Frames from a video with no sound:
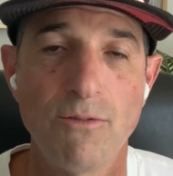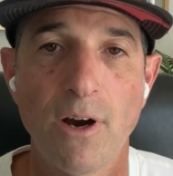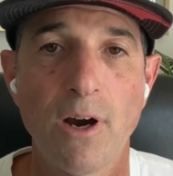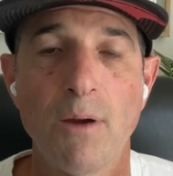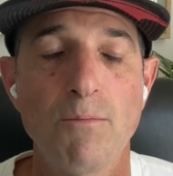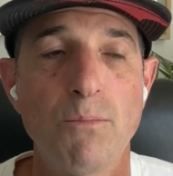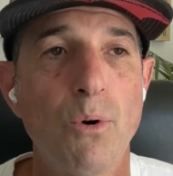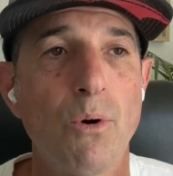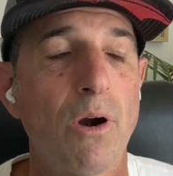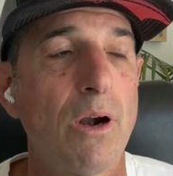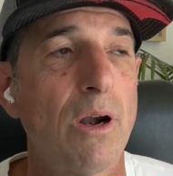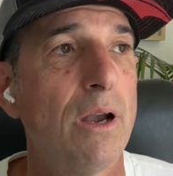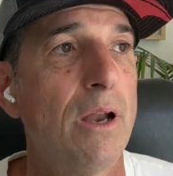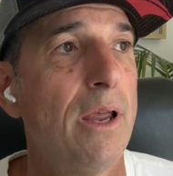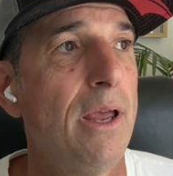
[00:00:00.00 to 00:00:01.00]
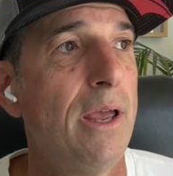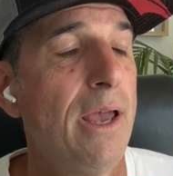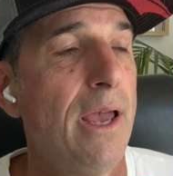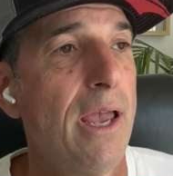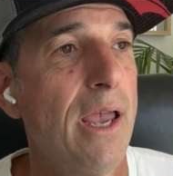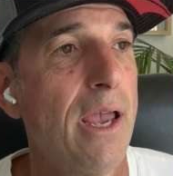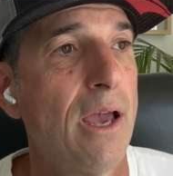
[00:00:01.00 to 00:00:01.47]
very important.
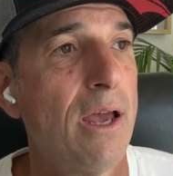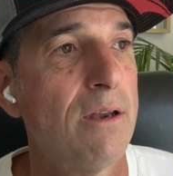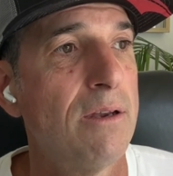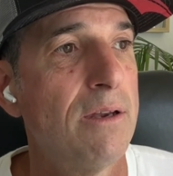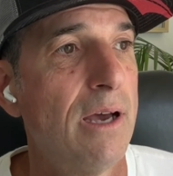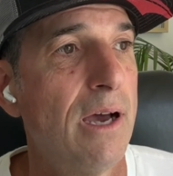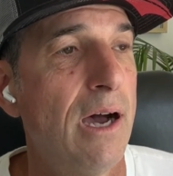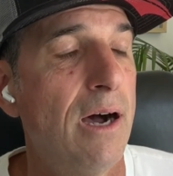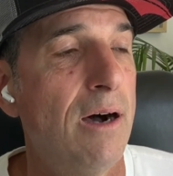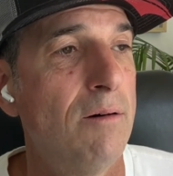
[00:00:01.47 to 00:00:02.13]
And